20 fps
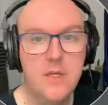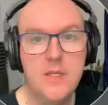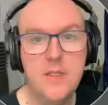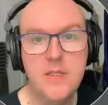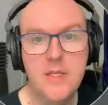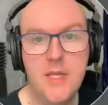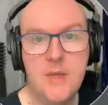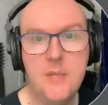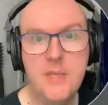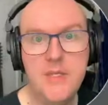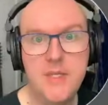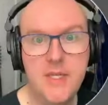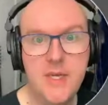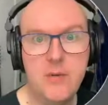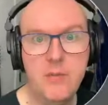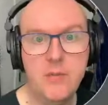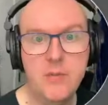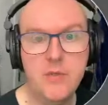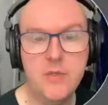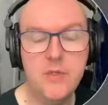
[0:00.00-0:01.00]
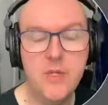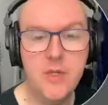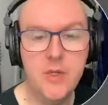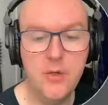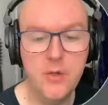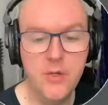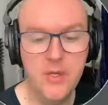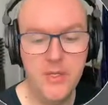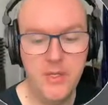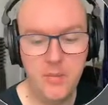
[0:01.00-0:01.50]
type sounds that you
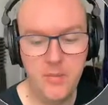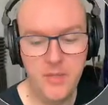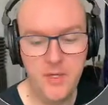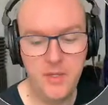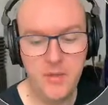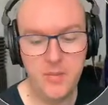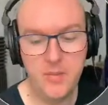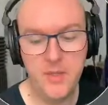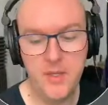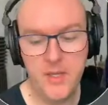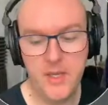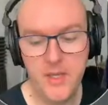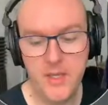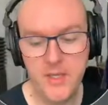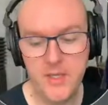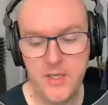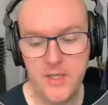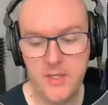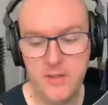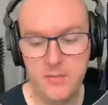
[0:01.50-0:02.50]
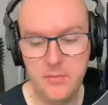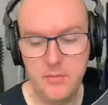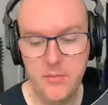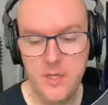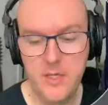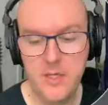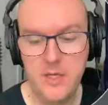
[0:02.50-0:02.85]
can manipulate and then